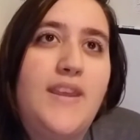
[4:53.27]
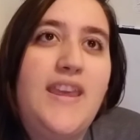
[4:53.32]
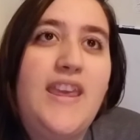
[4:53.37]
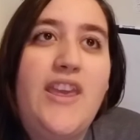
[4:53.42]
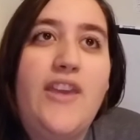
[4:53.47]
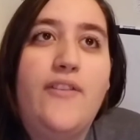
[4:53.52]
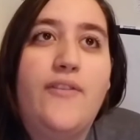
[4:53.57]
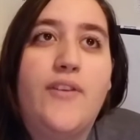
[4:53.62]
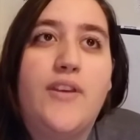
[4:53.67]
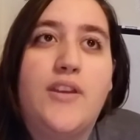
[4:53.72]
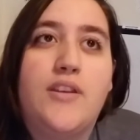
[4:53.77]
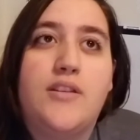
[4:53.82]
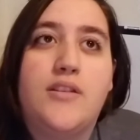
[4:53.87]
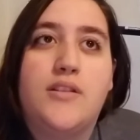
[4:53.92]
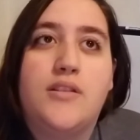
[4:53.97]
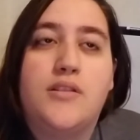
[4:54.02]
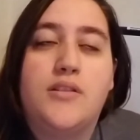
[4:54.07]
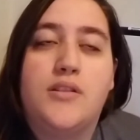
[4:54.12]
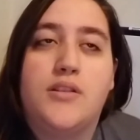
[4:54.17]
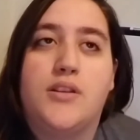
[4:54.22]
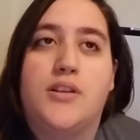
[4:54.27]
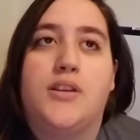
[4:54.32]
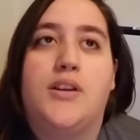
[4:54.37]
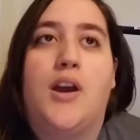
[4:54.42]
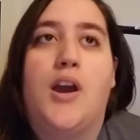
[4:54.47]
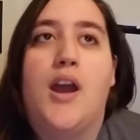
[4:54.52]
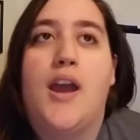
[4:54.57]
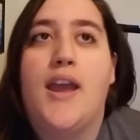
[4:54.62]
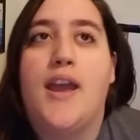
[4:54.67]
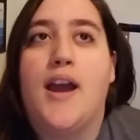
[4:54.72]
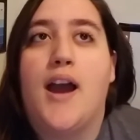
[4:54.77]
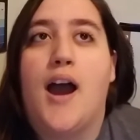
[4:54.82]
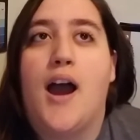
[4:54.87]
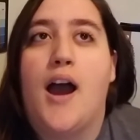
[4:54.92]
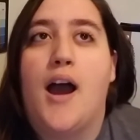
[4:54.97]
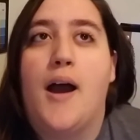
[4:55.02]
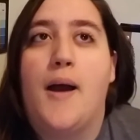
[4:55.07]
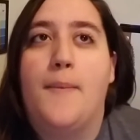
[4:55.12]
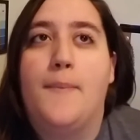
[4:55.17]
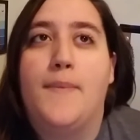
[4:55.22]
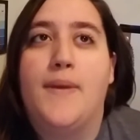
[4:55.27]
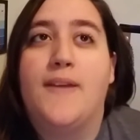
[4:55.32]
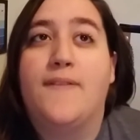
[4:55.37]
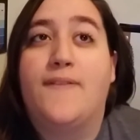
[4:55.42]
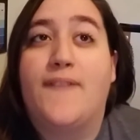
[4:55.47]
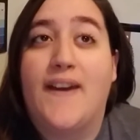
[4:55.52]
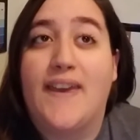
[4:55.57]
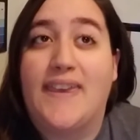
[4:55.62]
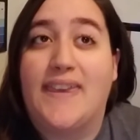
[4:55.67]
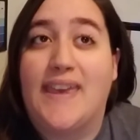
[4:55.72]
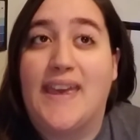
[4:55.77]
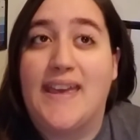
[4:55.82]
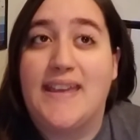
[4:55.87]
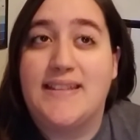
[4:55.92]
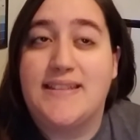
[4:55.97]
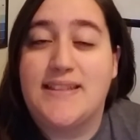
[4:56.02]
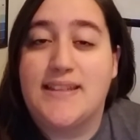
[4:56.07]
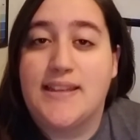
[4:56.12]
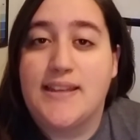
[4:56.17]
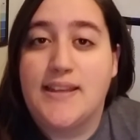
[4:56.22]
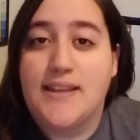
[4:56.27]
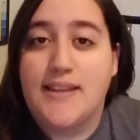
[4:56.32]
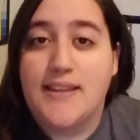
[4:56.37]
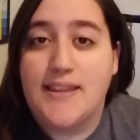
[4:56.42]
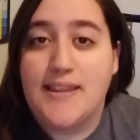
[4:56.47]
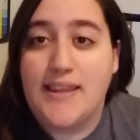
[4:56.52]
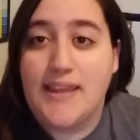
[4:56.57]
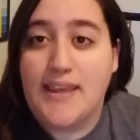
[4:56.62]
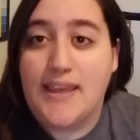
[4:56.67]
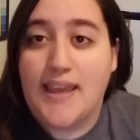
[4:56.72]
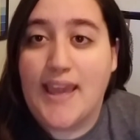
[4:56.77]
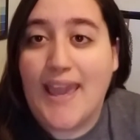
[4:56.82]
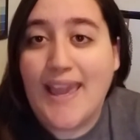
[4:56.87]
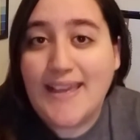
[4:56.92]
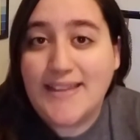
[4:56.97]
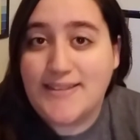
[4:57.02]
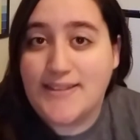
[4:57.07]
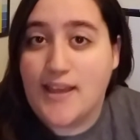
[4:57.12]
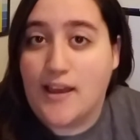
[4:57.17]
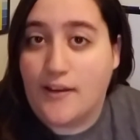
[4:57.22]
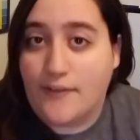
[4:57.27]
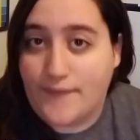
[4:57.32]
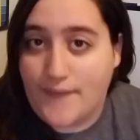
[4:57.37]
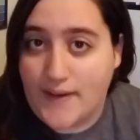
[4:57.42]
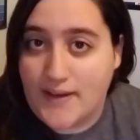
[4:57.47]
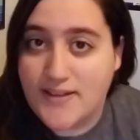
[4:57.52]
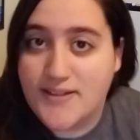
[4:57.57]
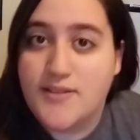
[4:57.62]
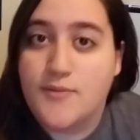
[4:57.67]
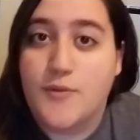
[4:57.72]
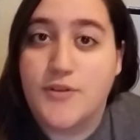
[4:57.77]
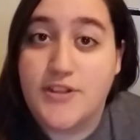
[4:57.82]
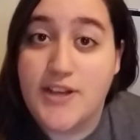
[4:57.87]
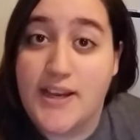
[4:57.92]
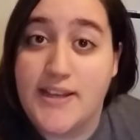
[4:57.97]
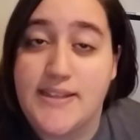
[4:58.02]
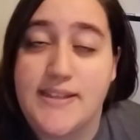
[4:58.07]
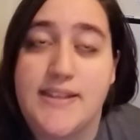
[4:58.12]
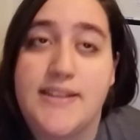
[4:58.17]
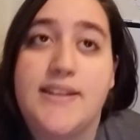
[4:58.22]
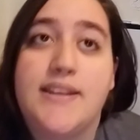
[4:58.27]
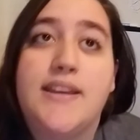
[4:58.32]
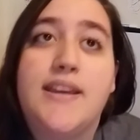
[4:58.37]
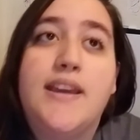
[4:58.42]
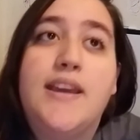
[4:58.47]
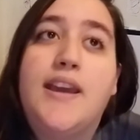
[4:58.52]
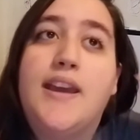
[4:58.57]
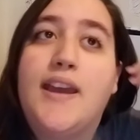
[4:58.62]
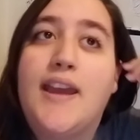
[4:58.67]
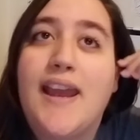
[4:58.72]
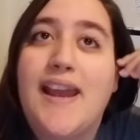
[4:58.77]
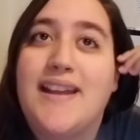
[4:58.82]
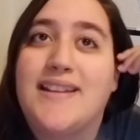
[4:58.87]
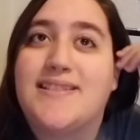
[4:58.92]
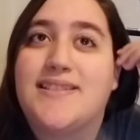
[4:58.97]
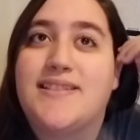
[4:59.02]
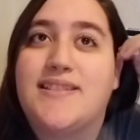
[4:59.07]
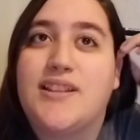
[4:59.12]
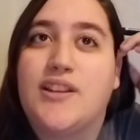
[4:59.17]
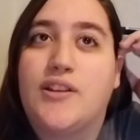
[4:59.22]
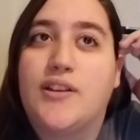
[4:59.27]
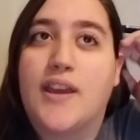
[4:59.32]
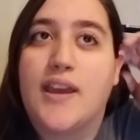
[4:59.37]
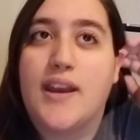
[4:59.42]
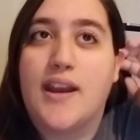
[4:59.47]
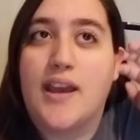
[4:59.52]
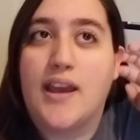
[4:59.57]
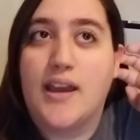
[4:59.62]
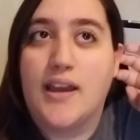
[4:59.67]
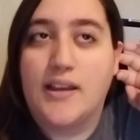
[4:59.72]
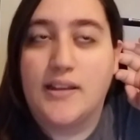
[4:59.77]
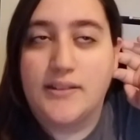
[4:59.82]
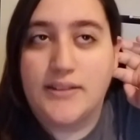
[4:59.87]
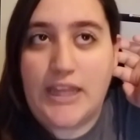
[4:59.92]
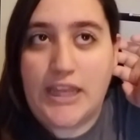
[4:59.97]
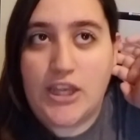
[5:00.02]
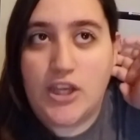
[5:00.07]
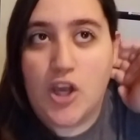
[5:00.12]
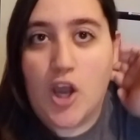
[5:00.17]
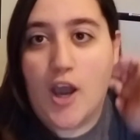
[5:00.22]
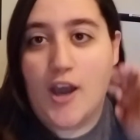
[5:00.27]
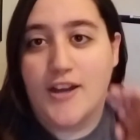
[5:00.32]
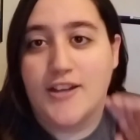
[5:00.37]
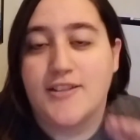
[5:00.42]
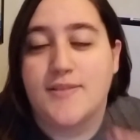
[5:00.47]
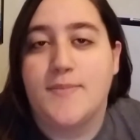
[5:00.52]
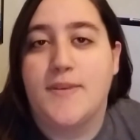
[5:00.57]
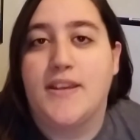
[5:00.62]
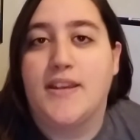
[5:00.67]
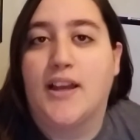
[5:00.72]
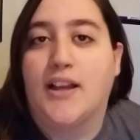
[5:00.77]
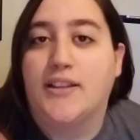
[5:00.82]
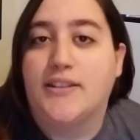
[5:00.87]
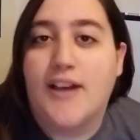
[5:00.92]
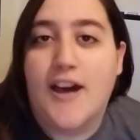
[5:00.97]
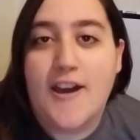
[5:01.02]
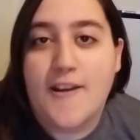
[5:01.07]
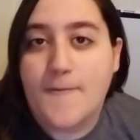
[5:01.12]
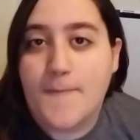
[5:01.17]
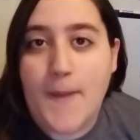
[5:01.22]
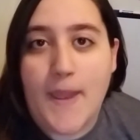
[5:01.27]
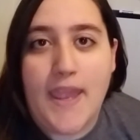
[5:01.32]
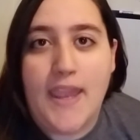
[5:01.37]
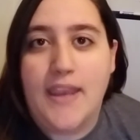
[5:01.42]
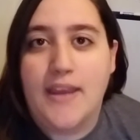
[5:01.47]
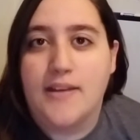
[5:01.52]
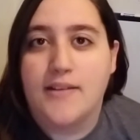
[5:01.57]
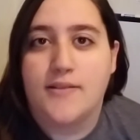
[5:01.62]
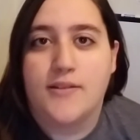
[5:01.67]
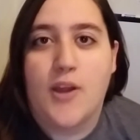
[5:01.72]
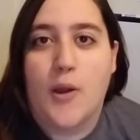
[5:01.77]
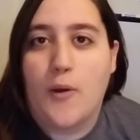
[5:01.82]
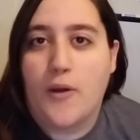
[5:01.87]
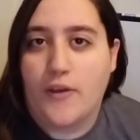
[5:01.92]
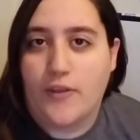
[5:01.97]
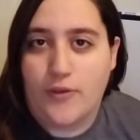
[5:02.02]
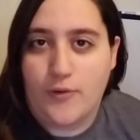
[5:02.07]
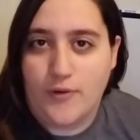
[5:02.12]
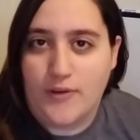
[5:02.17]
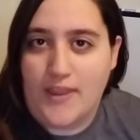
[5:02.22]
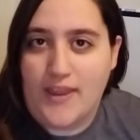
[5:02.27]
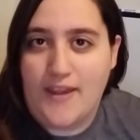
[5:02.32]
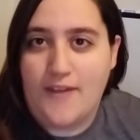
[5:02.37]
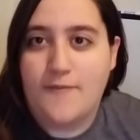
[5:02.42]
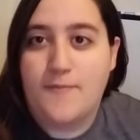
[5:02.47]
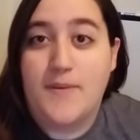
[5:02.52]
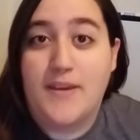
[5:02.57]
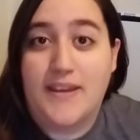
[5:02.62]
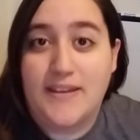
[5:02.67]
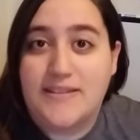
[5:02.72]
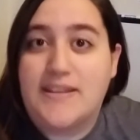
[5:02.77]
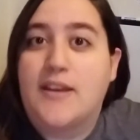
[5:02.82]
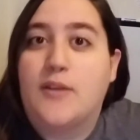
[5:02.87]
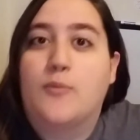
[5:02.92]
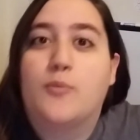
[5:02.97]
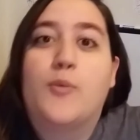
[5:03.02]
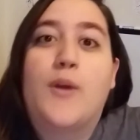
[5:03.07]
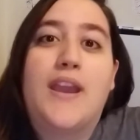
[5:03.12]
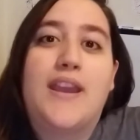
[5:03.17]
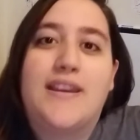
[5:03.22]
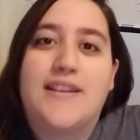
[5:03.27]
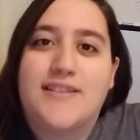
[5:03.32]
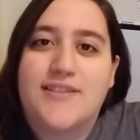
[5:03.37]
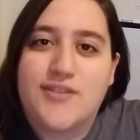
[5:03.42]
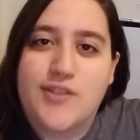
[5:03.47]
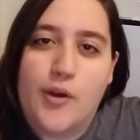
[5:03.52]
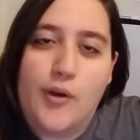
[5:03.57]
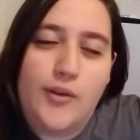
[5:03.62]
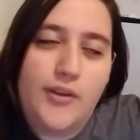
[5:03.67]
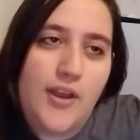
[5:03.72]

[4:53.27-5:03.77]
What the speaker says: even if I get the ACL fixed, which I did, it's still gonna like cause me a lot of pain going through life because I waited so